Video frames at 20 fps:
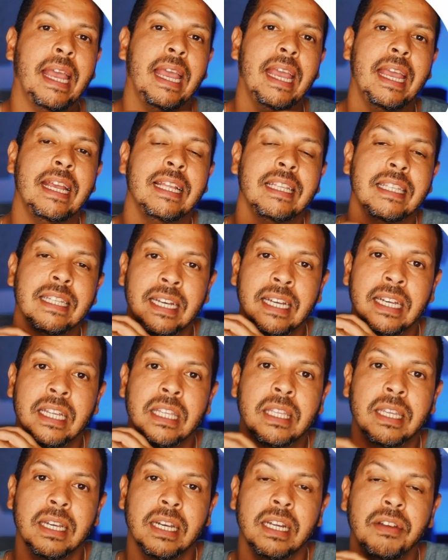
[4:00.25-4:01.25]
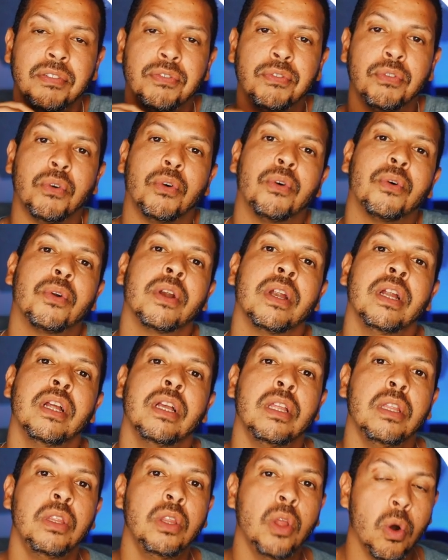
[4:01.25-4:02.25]
and 34
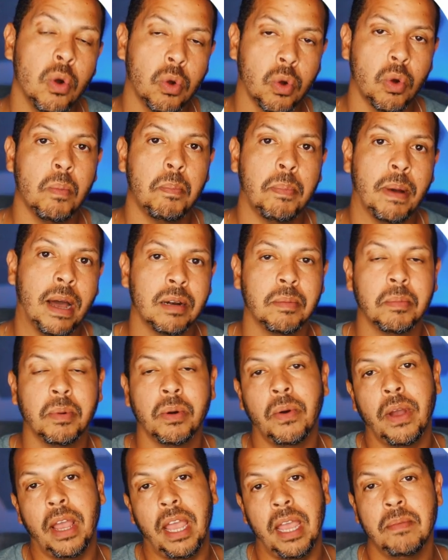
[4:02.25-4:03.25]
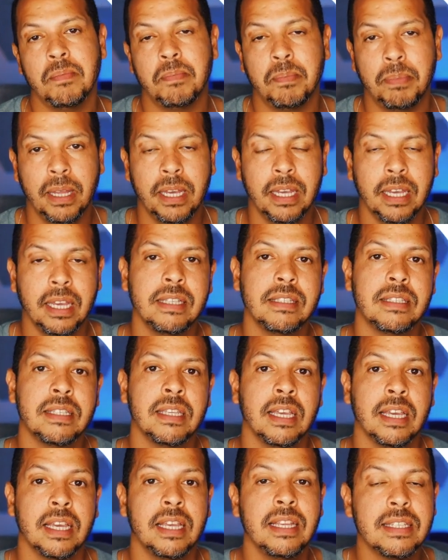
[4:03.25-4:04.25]
non-compatible AMP plugins
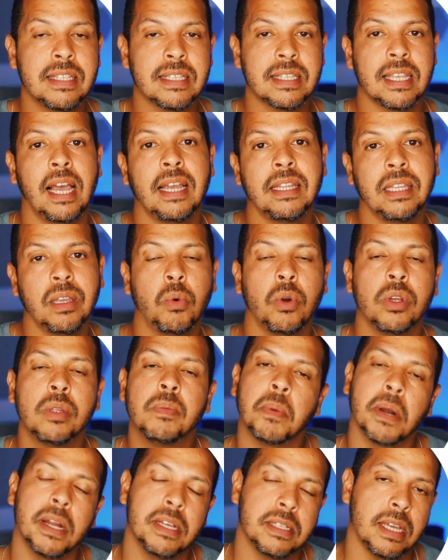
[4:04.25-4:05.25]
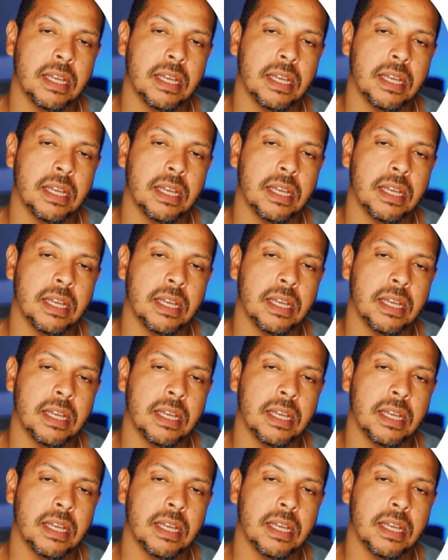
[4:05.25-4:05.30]
inside the WordPress